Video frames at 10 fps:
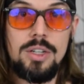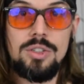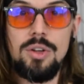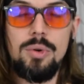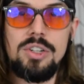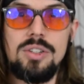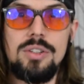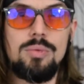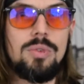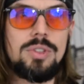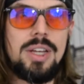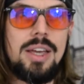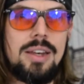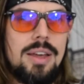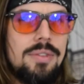So the question is, well,
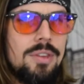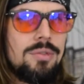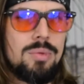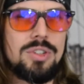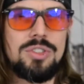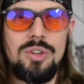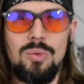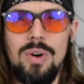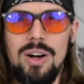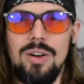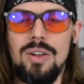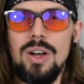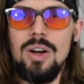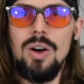Dane, if this works so well,